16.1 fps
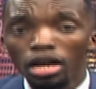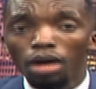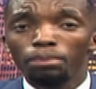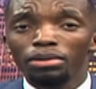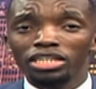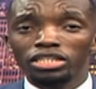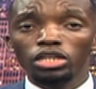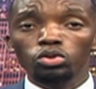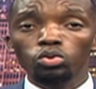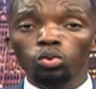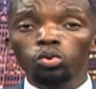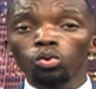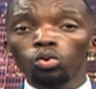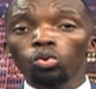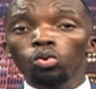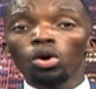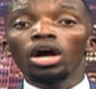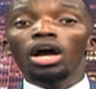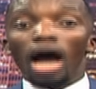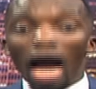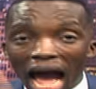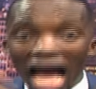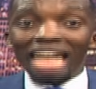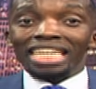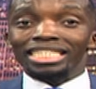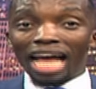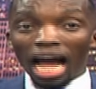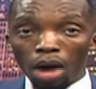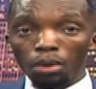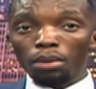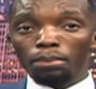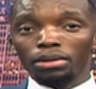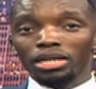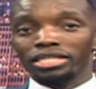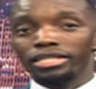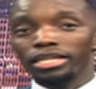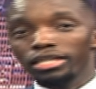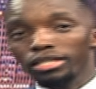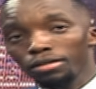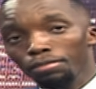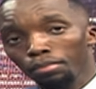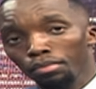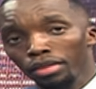President Uhuru as our president.